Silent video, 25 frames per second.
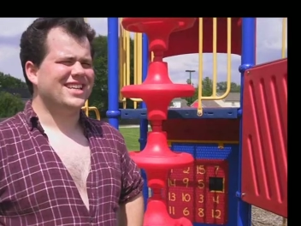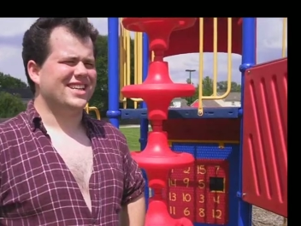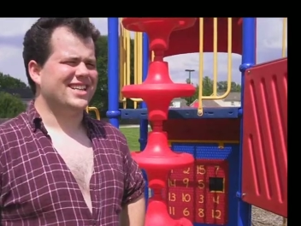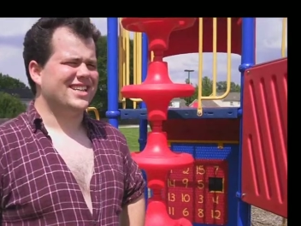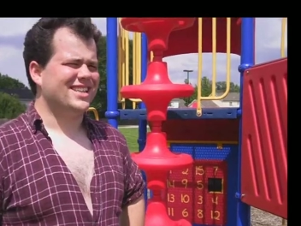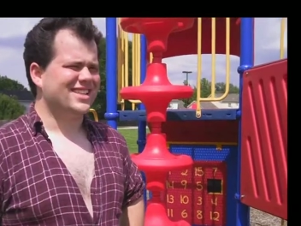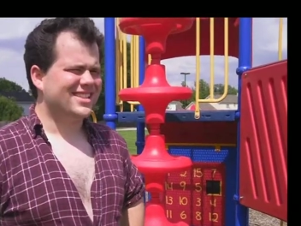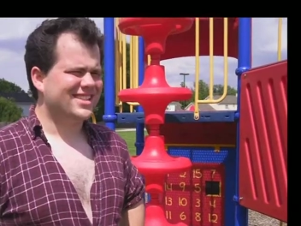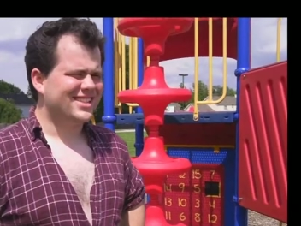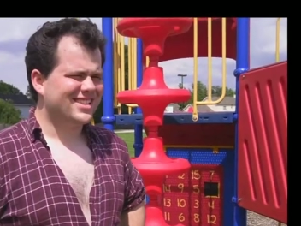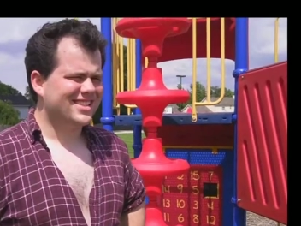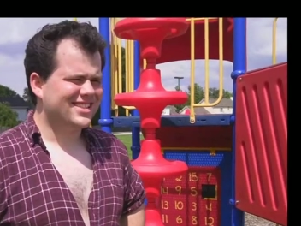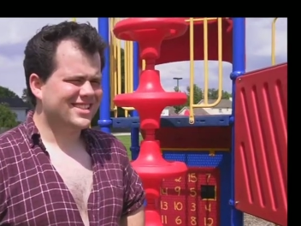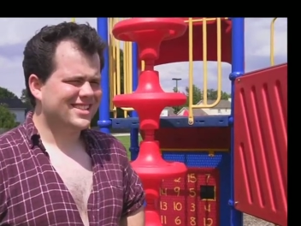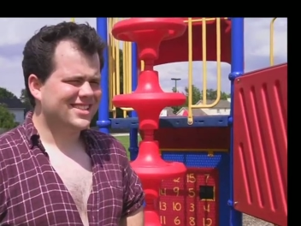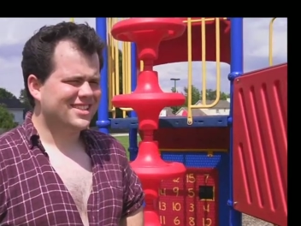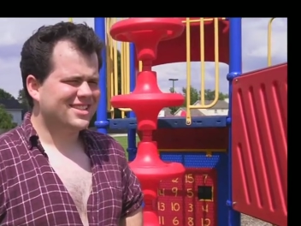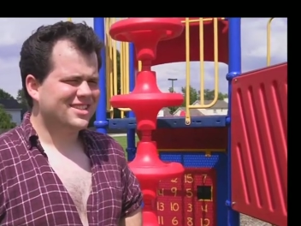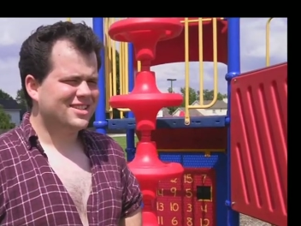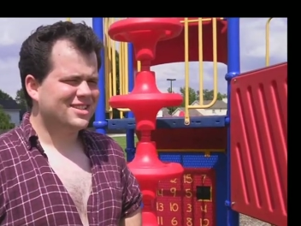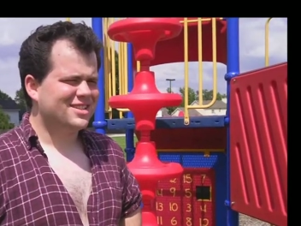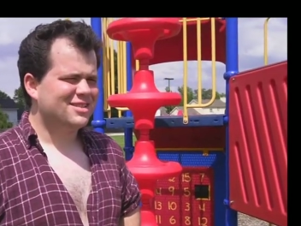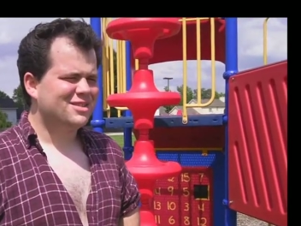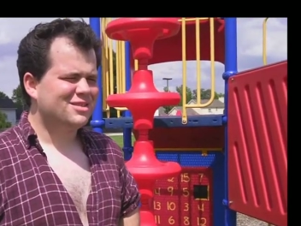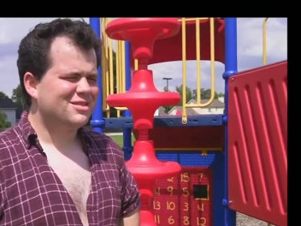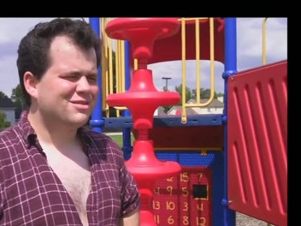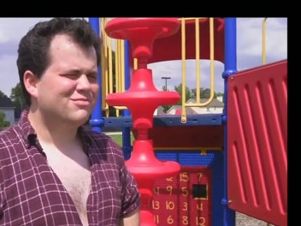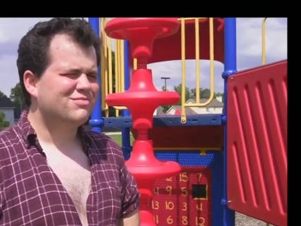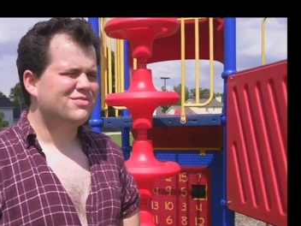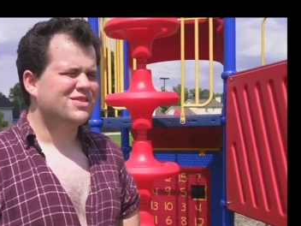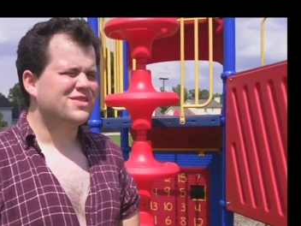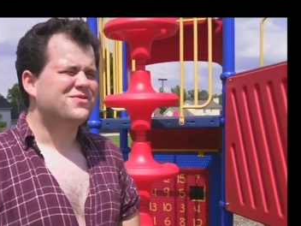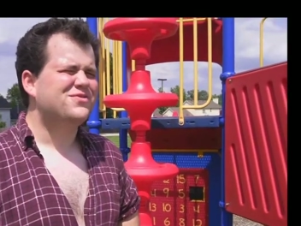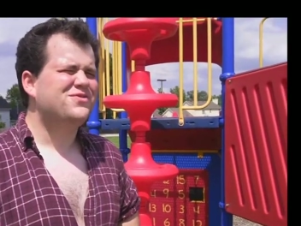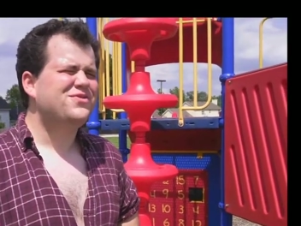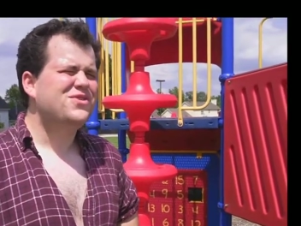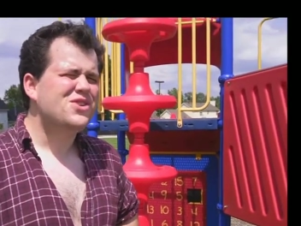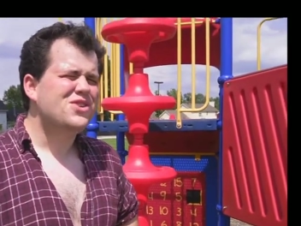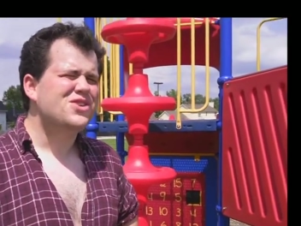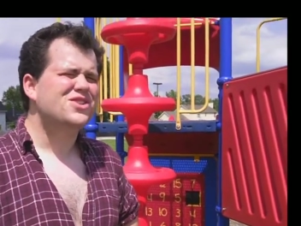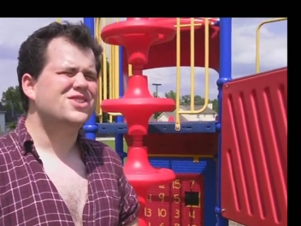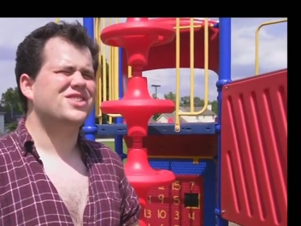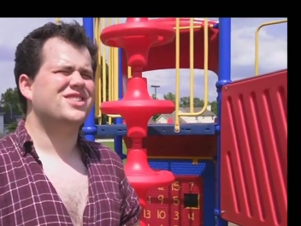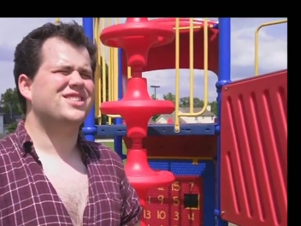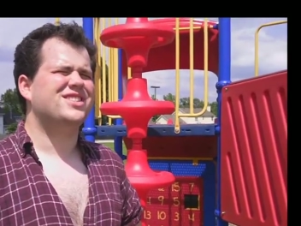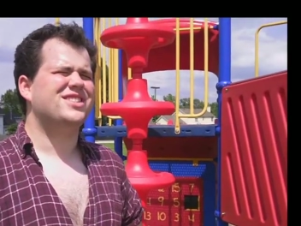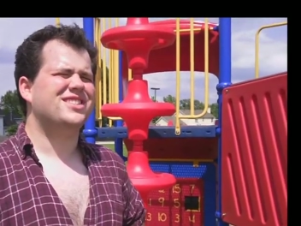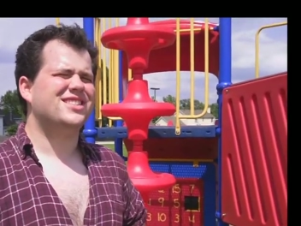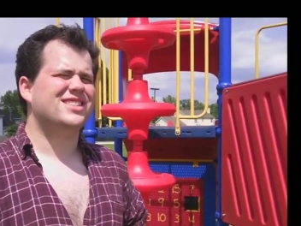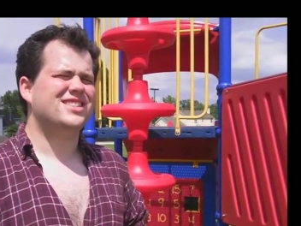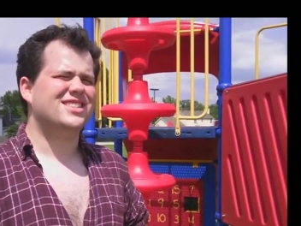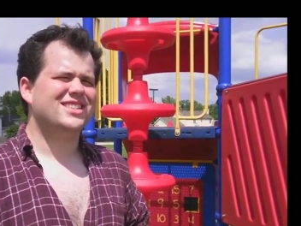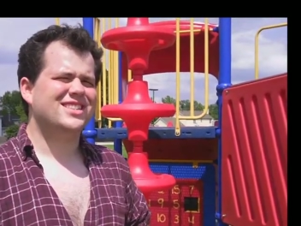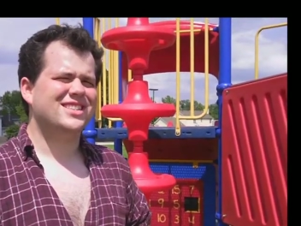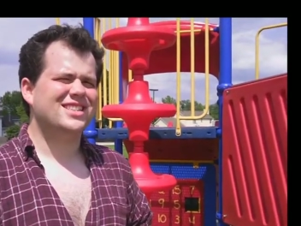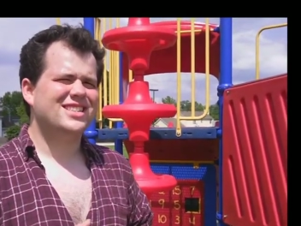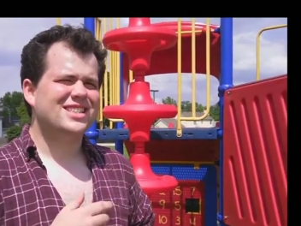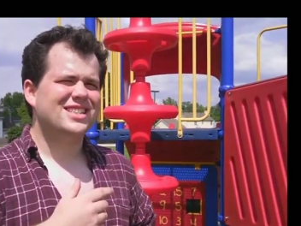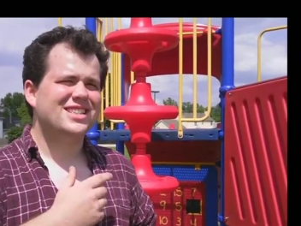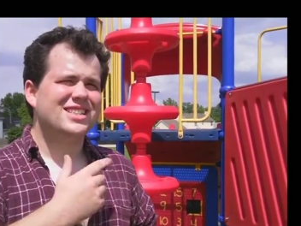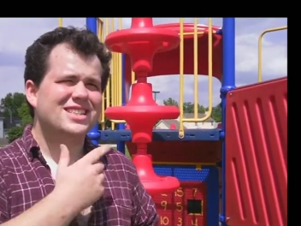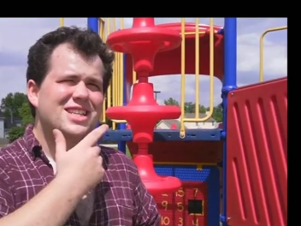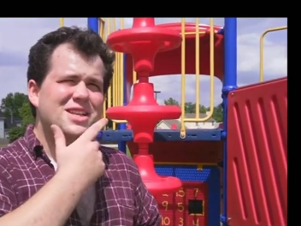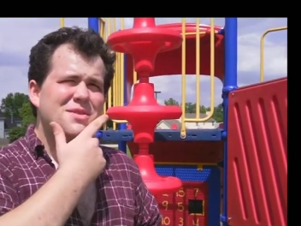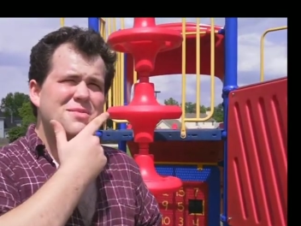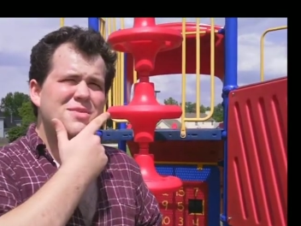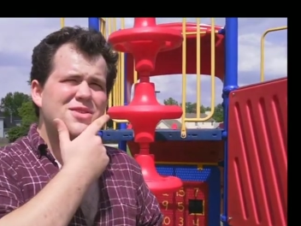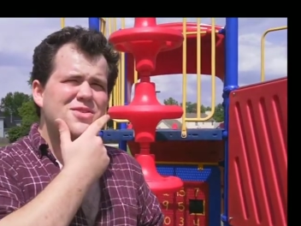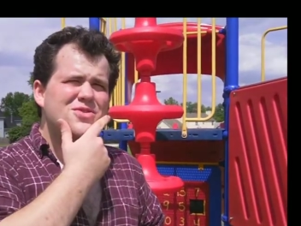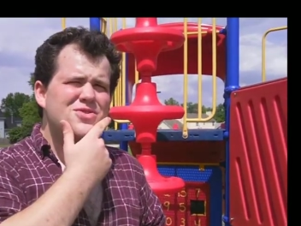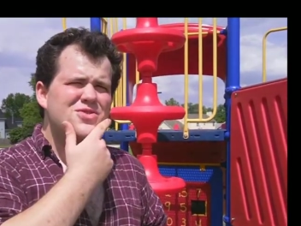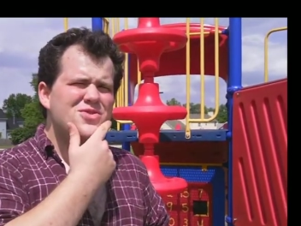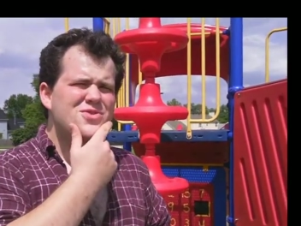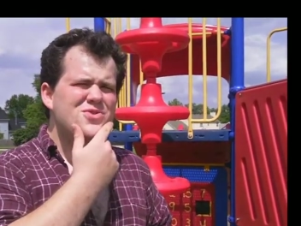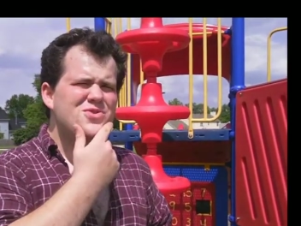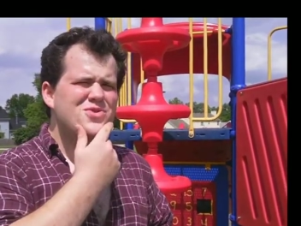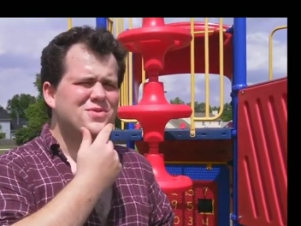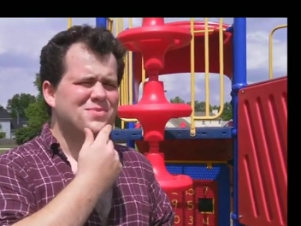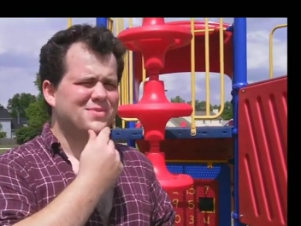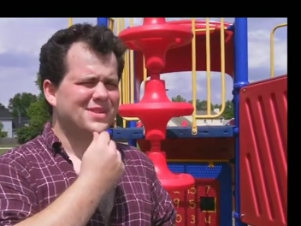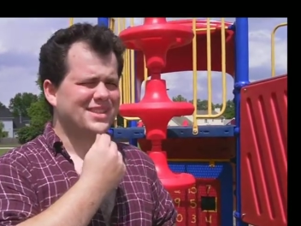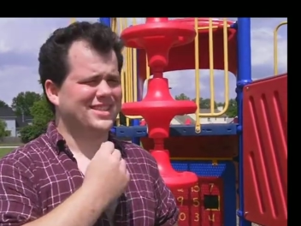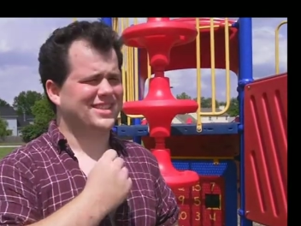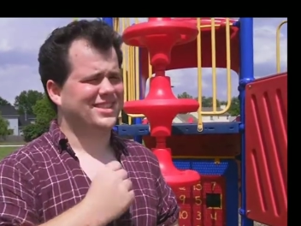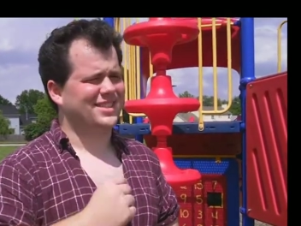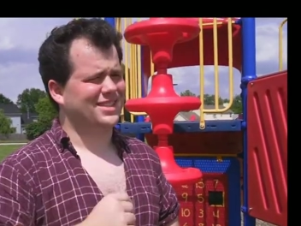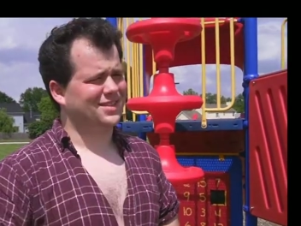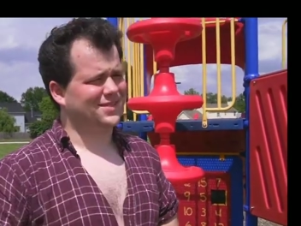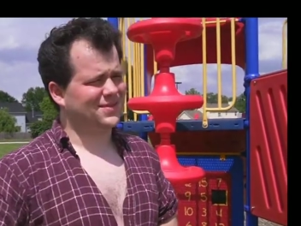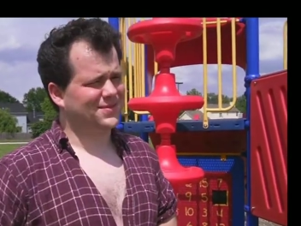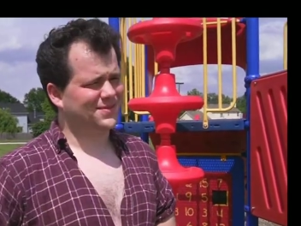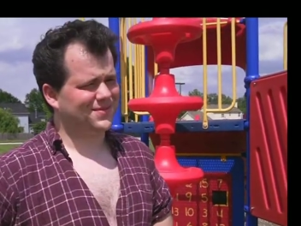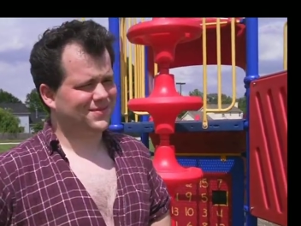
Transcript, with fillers: that? But first, let me introduce myself.